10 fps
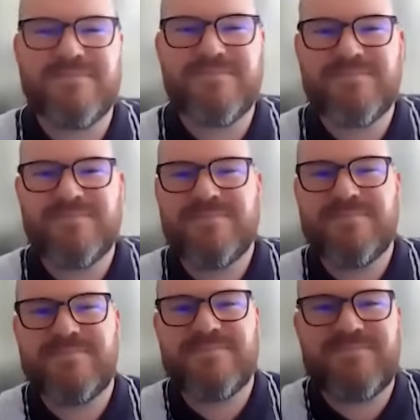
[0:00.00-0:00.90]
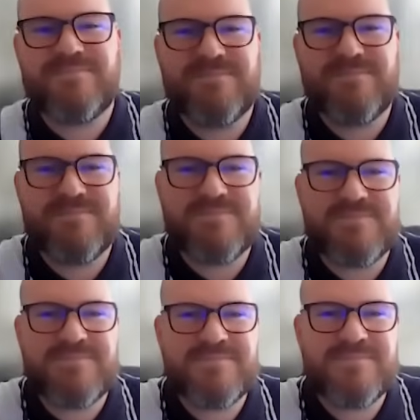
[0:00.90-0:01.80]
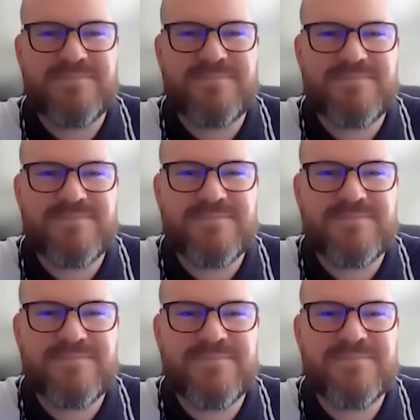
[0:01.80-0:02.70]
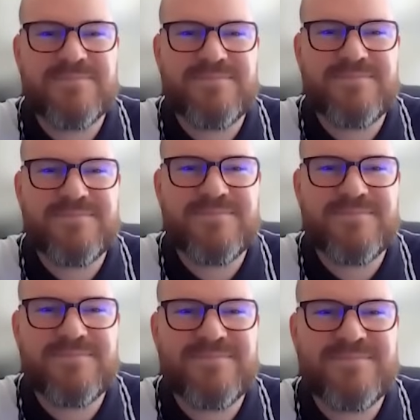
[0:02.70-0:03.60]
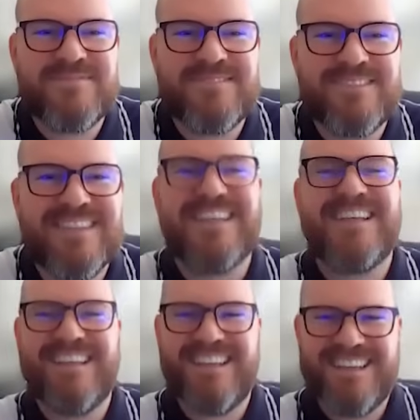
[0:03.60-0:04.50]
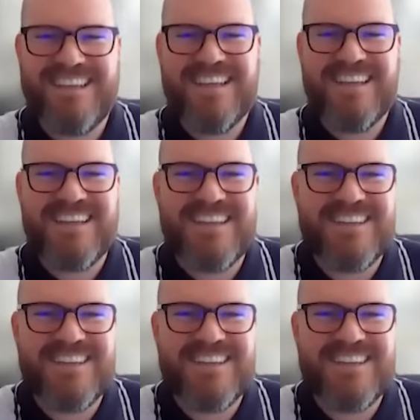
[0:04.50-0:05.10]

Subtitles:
No words are spoken by the person on screen.